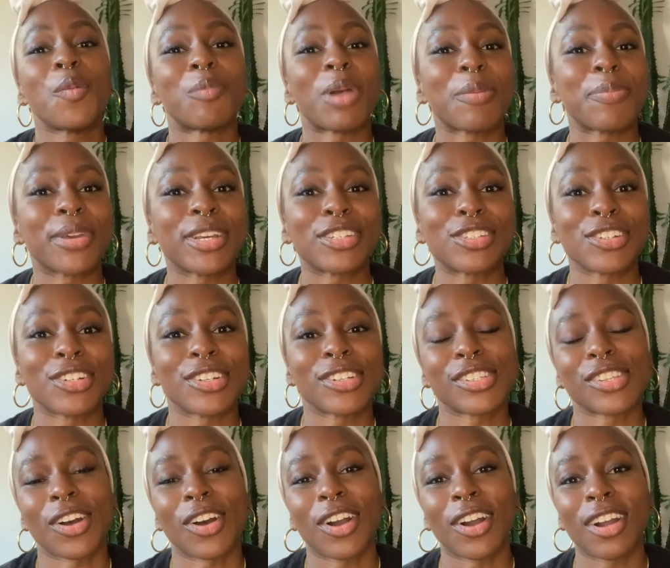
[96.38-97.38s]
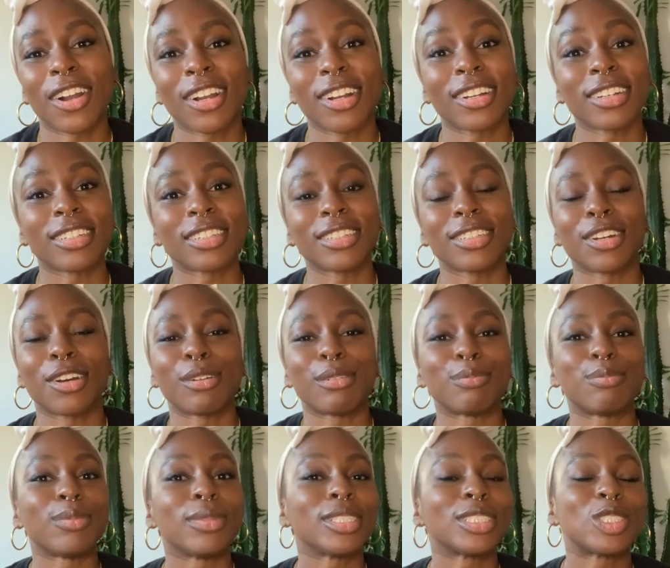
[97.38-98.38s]
My pictures are, you
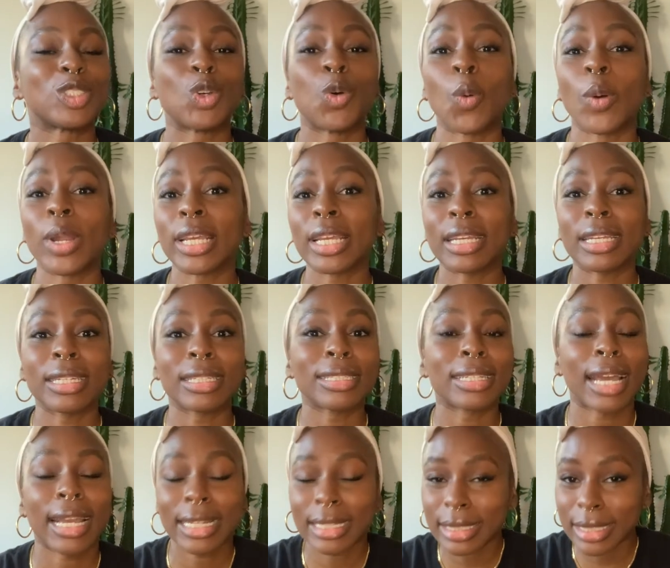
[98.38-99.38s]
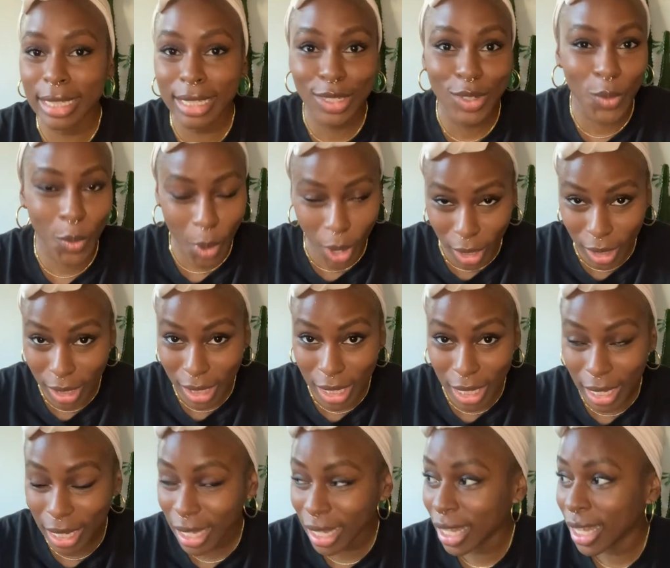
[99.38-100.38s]
know, 2019
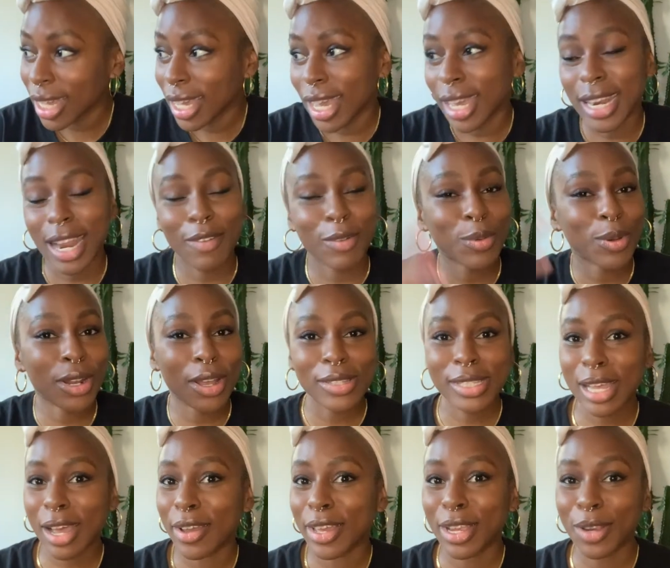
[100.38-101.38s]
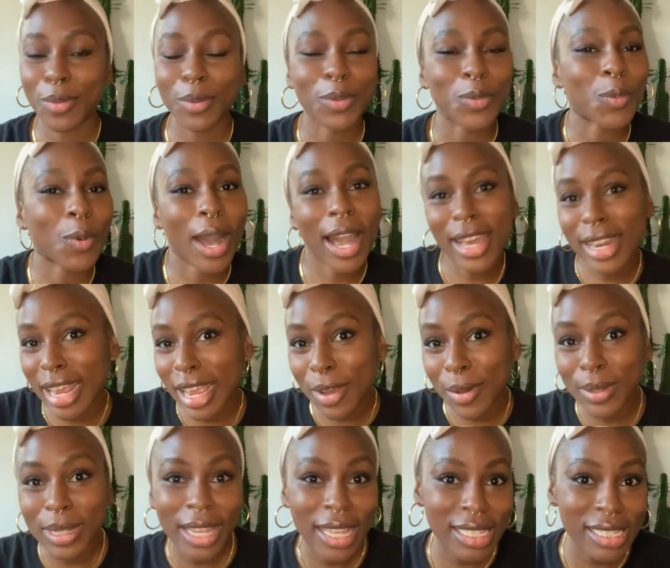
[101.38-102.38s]
quality and everyone else out here with wide angle
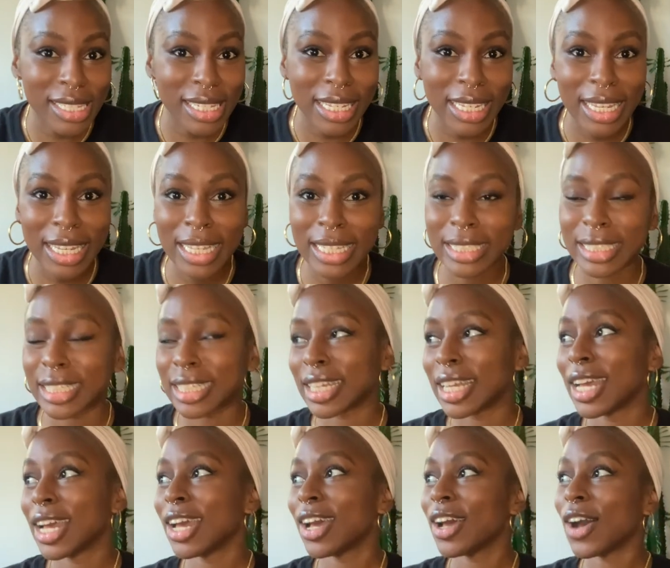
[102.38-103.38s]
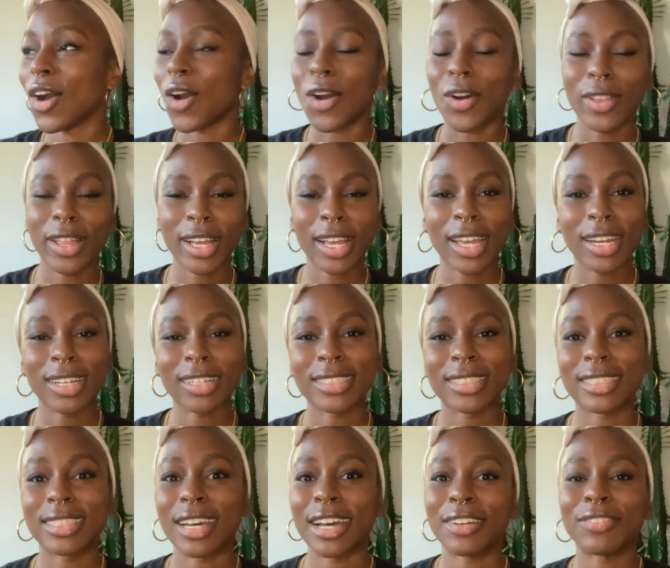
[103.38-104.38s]
lenses and all that kind of good
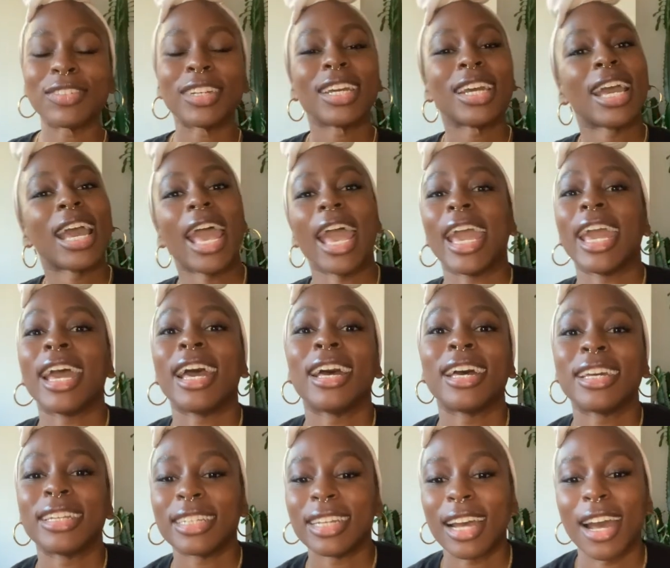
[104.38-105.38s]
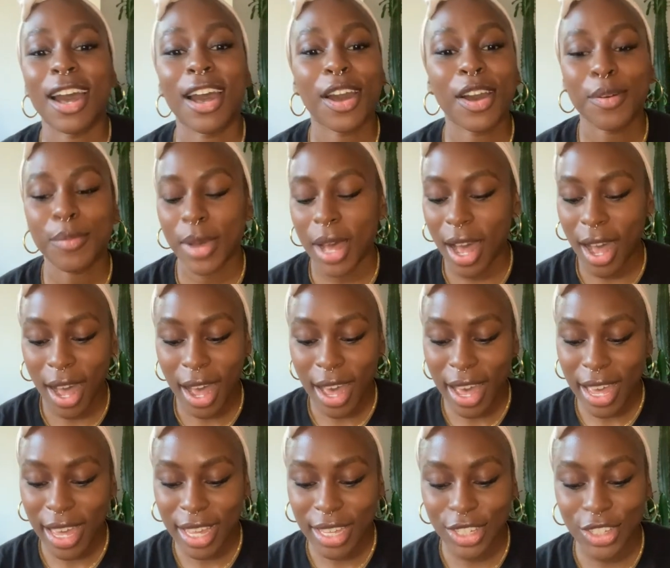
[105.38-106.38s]
stuff. And um,
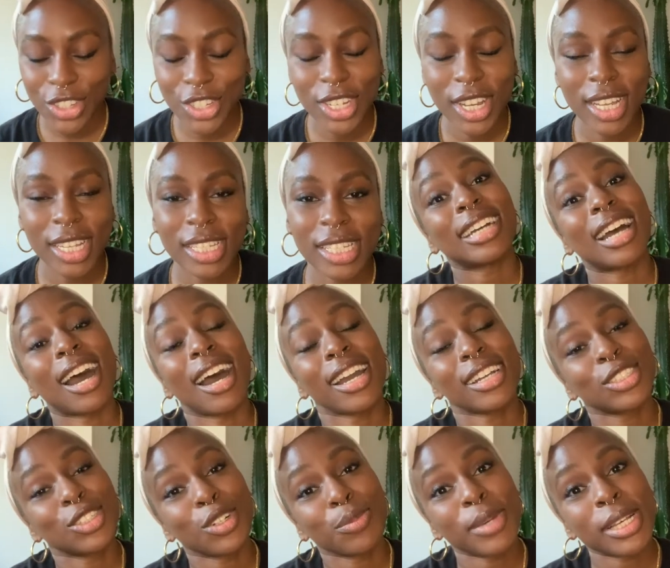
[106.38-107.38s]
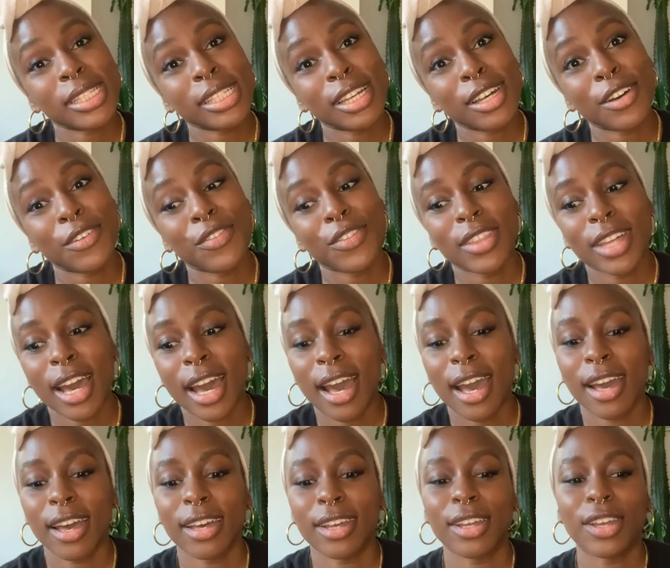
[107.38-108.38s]
I just, I told myself
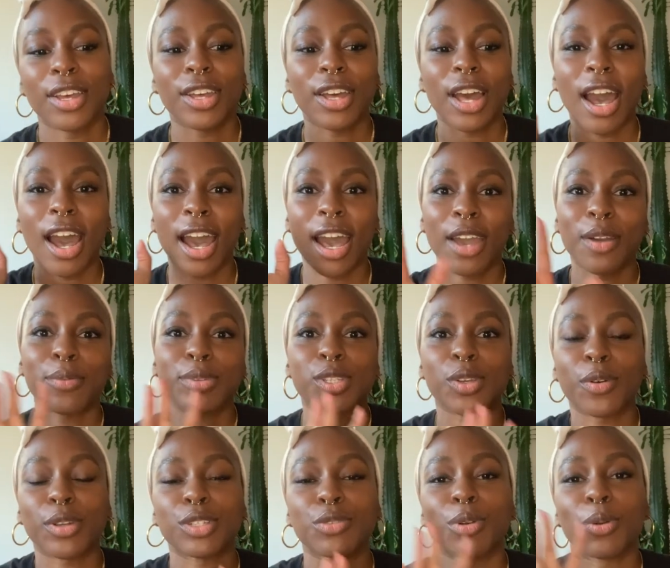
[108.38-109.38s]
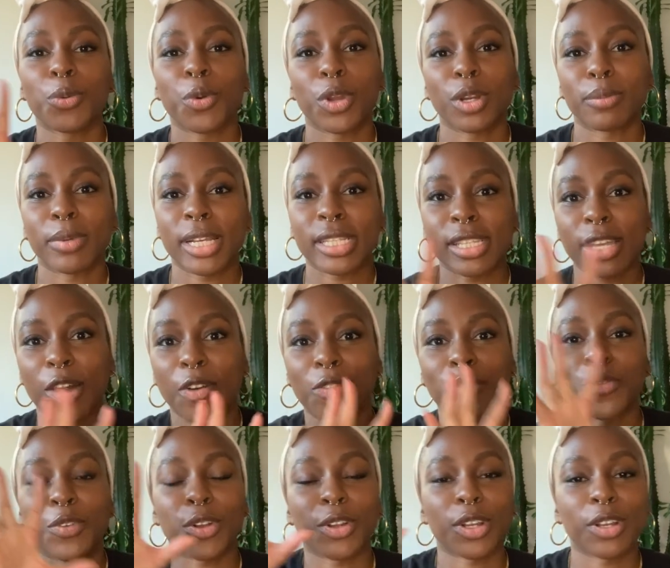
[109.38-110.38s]
that I was going to reward
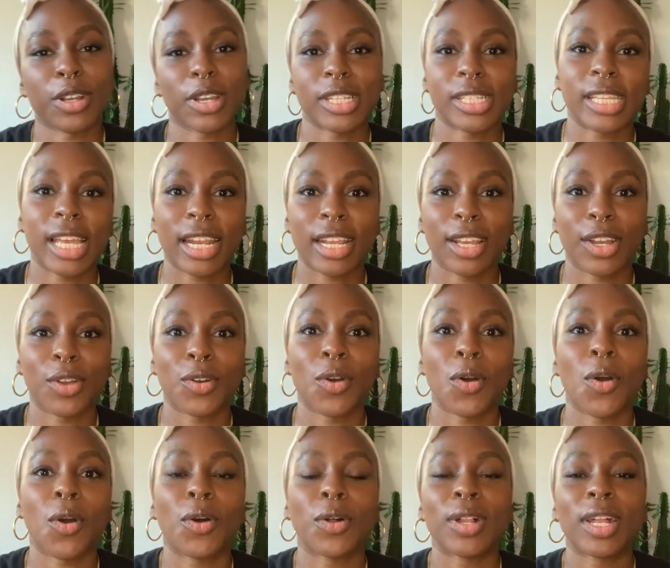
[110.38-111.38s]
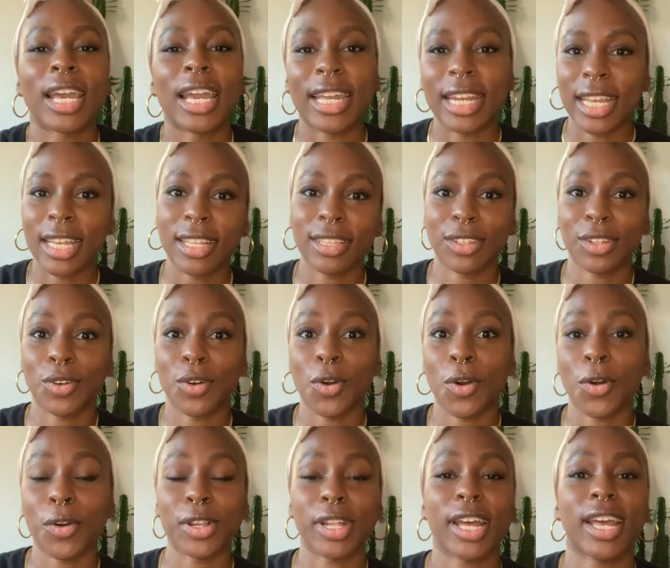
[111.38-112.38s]
myself for setting a goal and hitting the
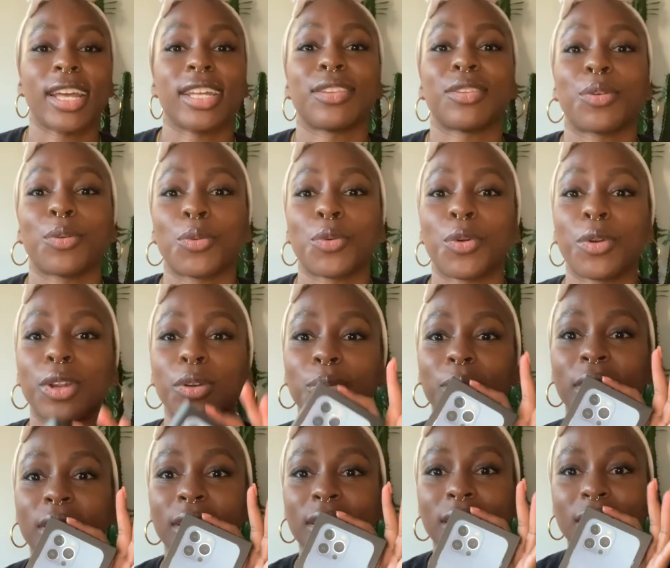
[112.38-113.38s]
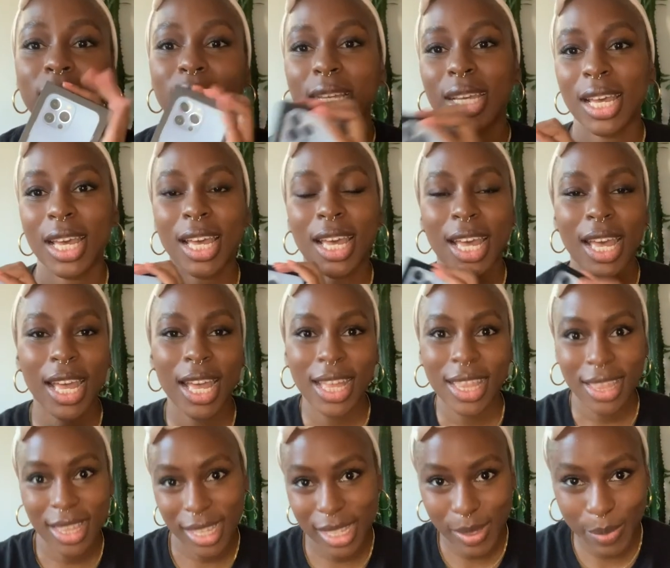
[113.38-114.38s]
goal and the reward was
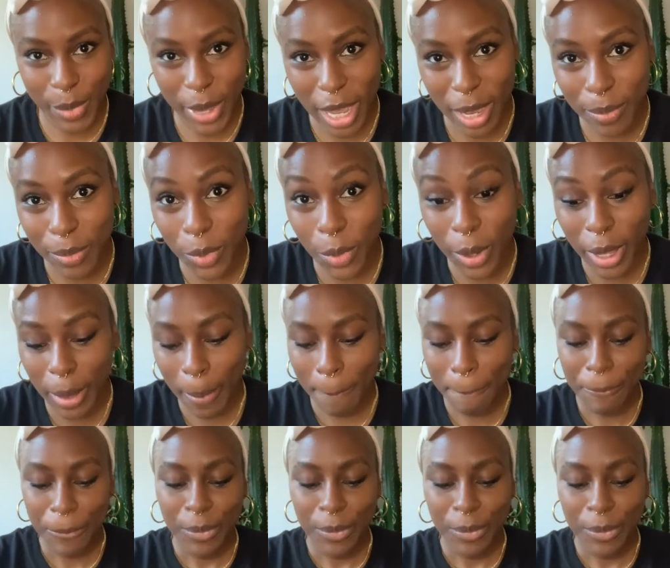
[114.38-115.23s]
this bad boy.